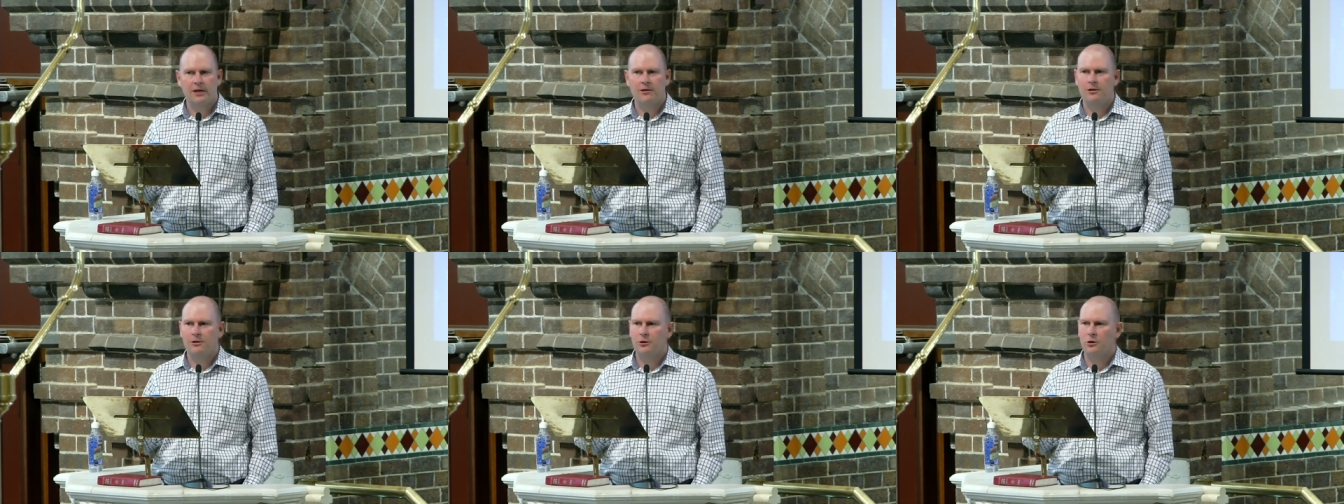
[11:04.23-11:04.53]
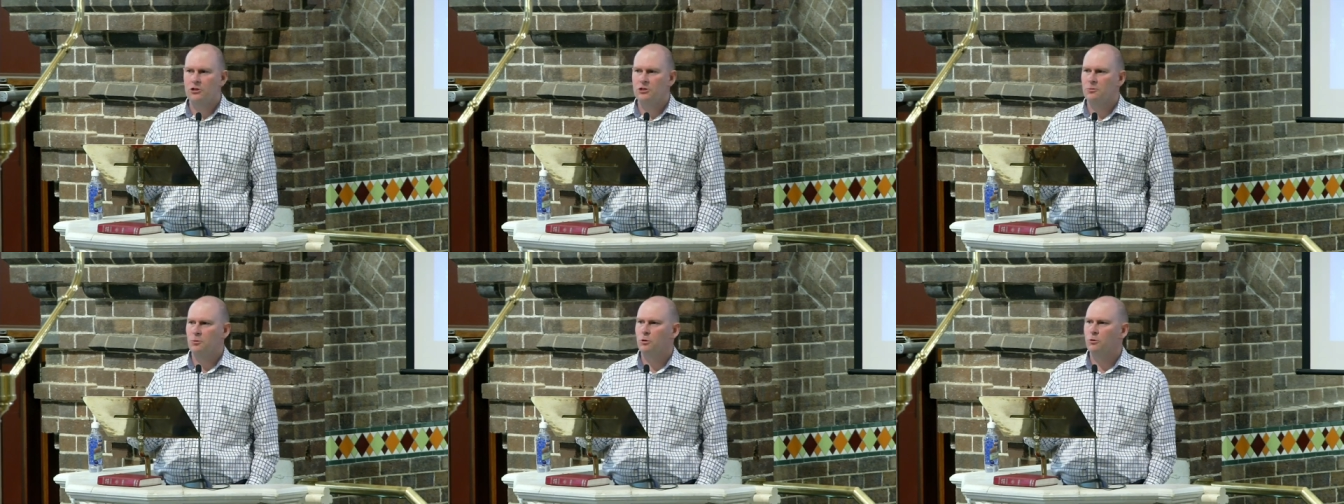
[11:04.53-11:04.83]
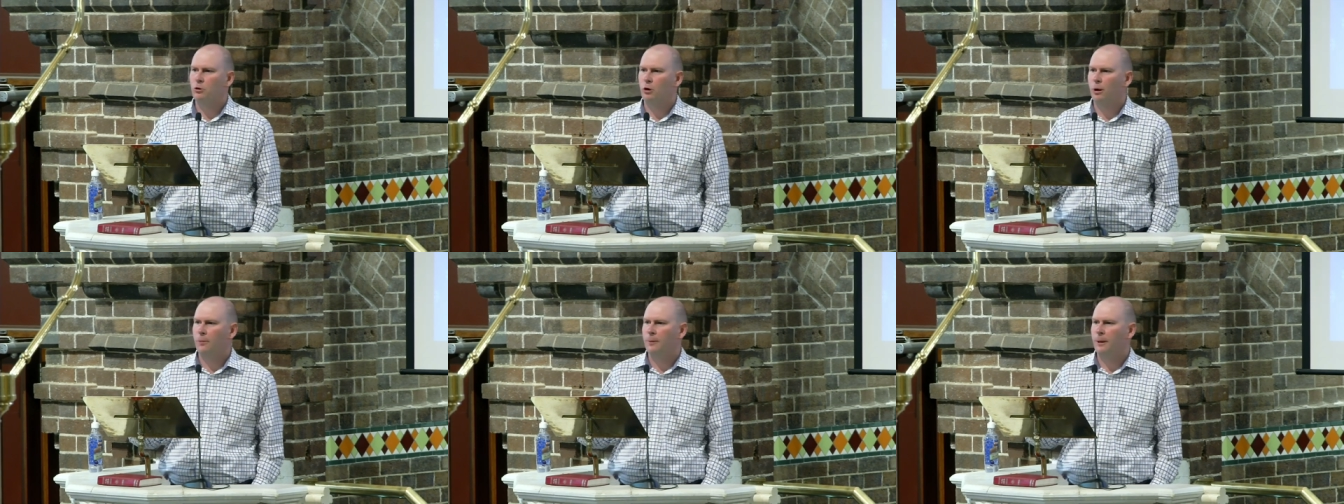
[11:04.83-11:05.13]
the gospel
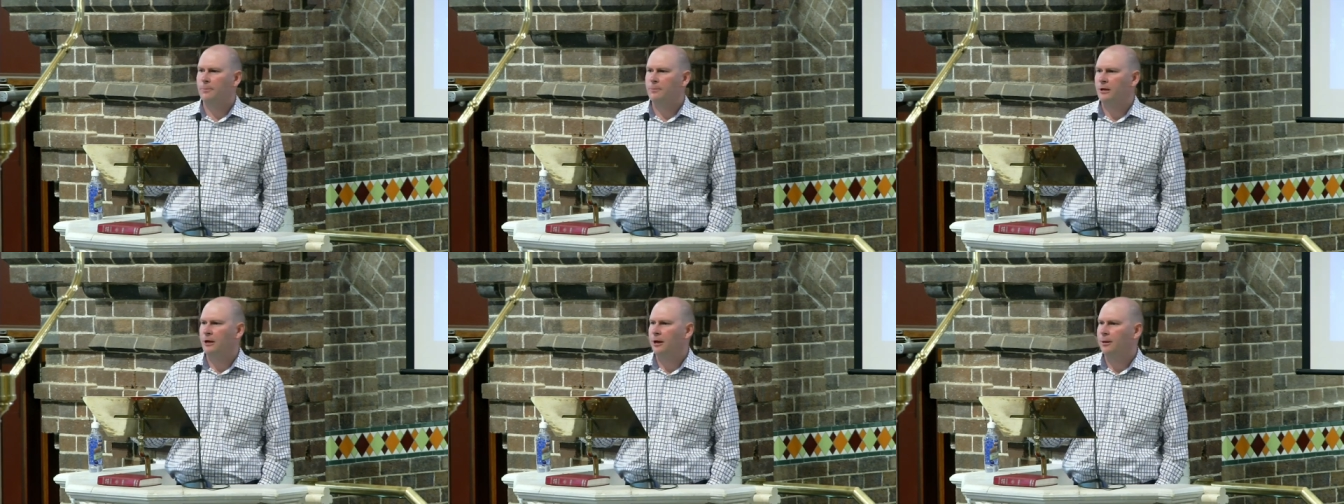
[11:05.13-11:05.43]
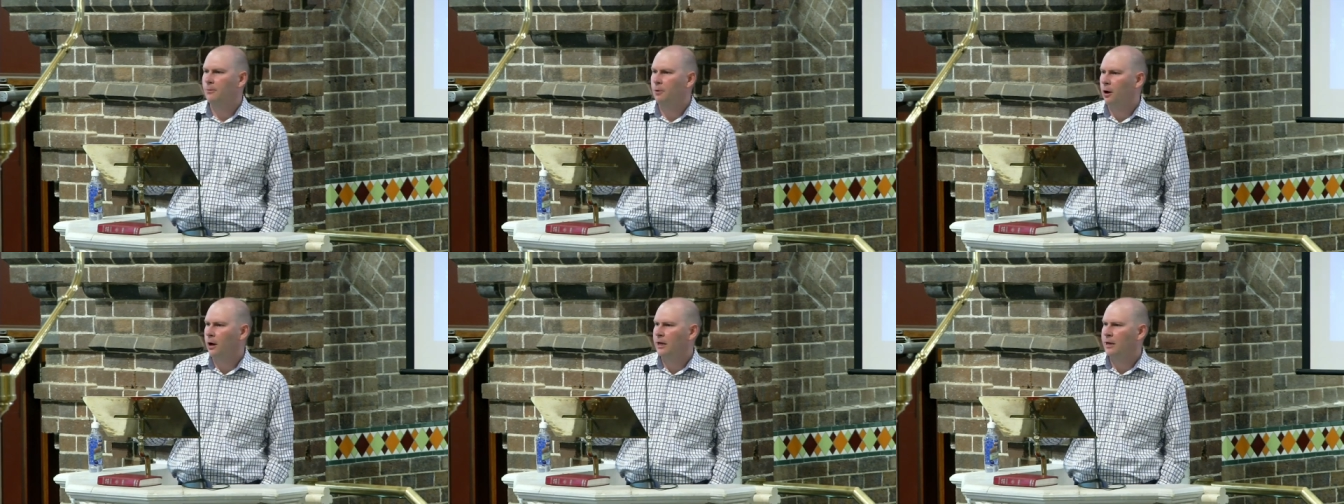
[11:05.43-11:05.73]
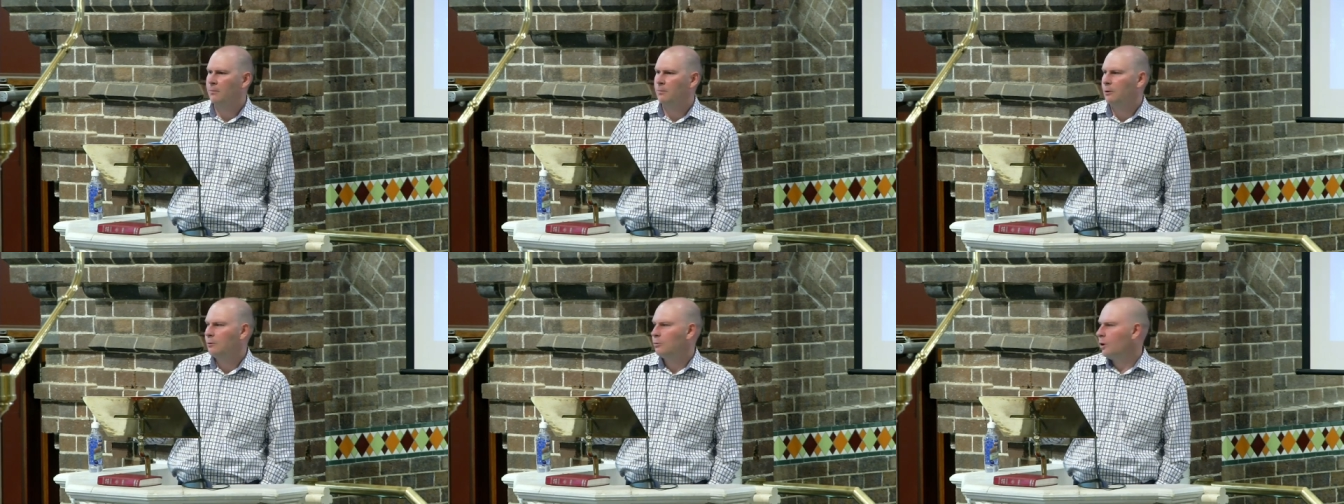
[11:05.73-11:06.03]
crop up in our mind
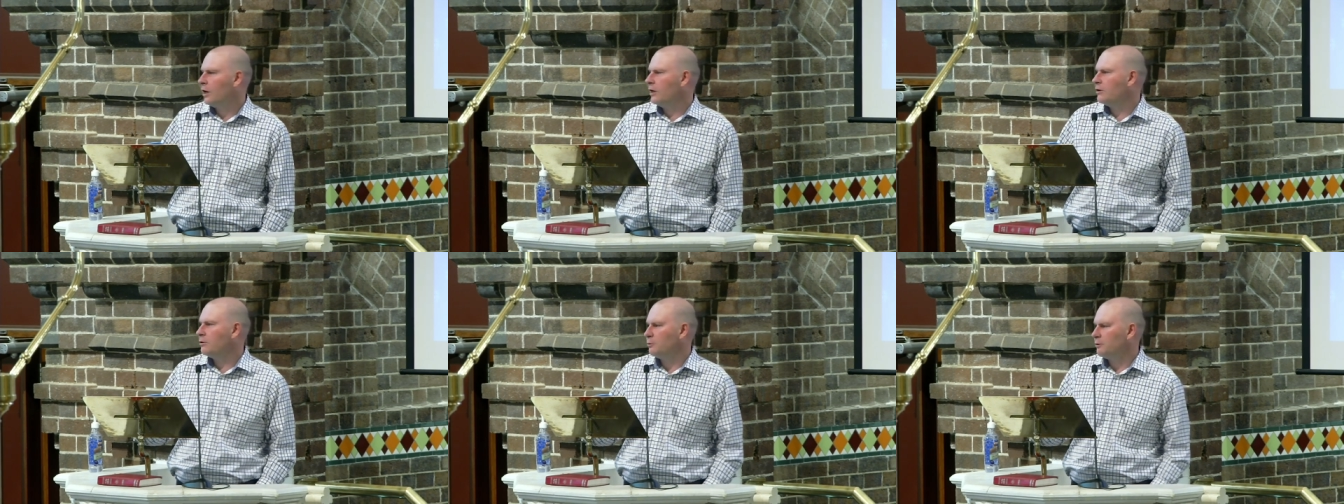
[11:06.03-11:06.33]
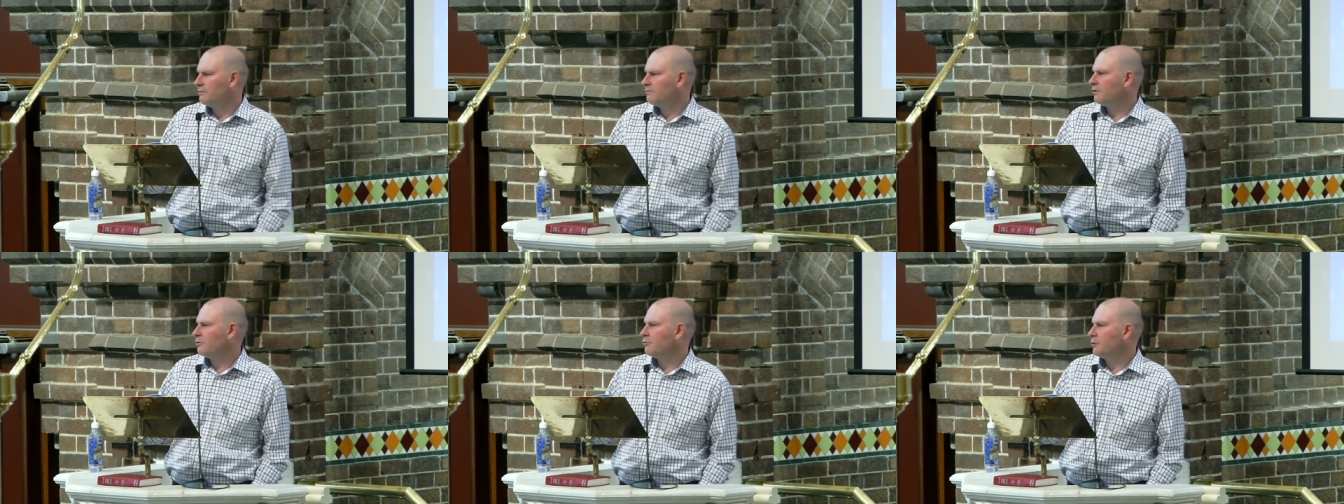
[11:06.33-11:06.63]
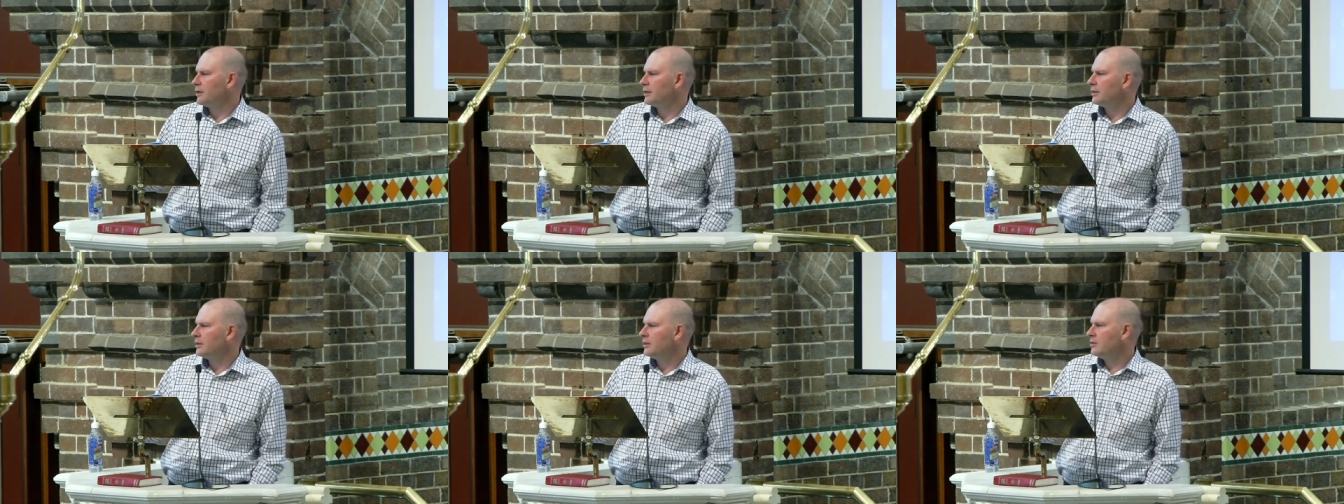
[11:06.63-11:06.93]
and we wonder if it
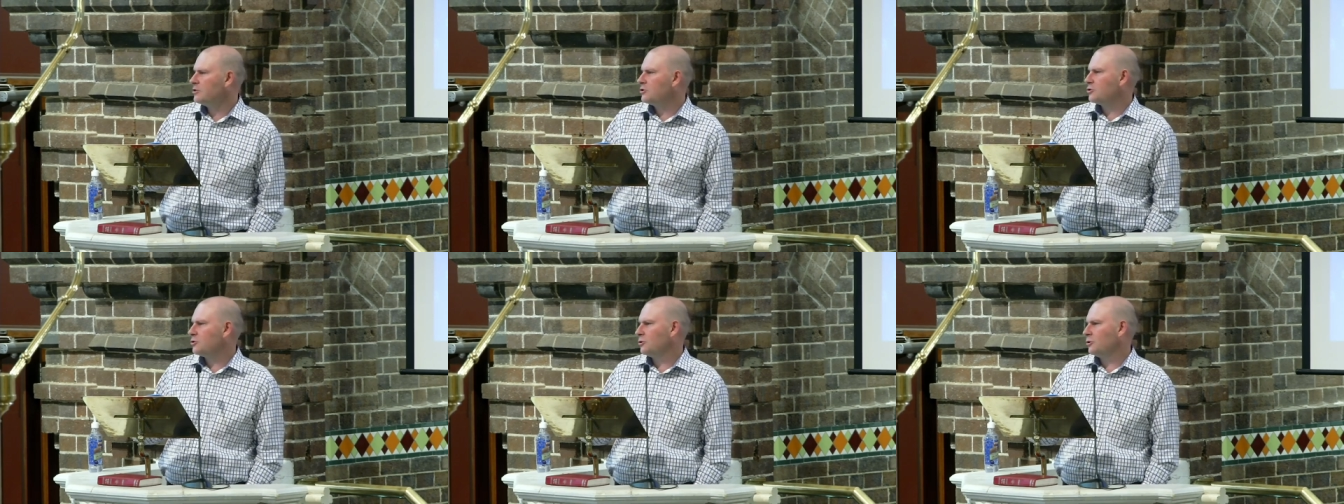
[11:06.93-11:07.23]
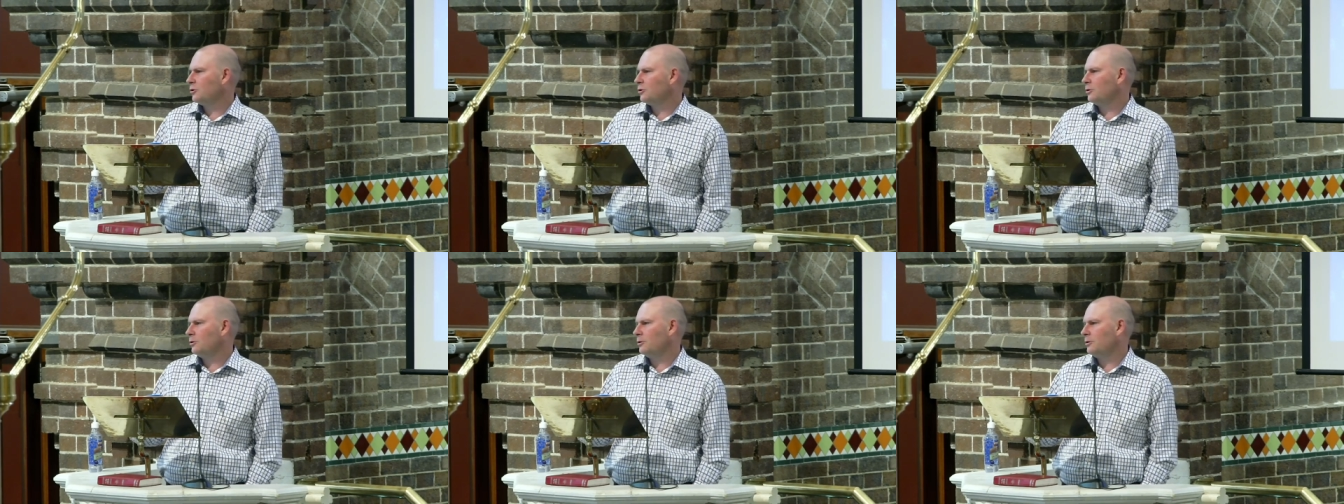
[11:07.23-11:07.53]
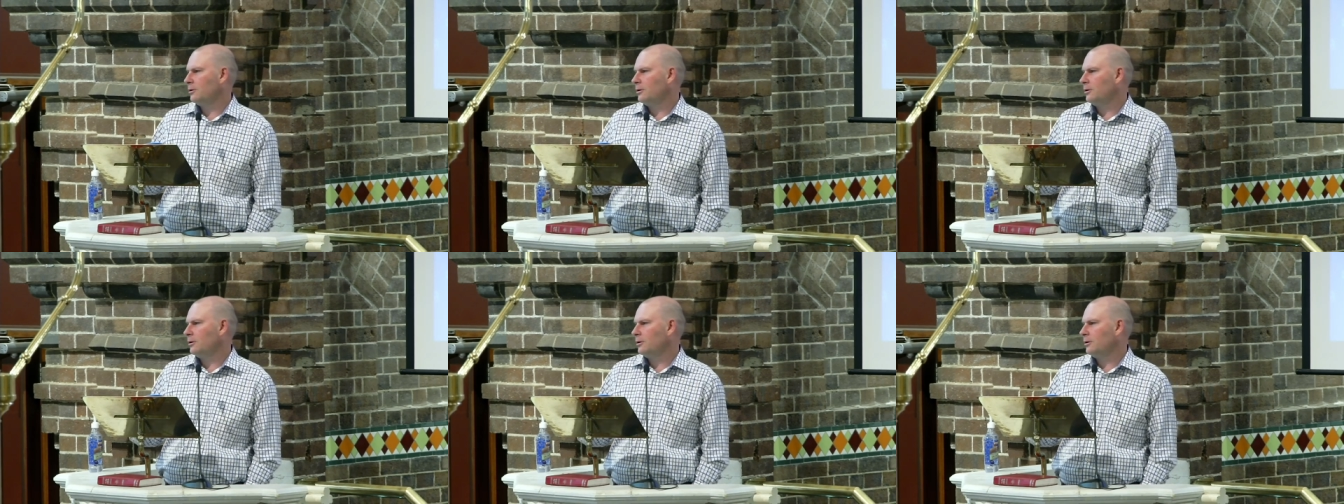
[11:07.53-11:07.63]
really is true.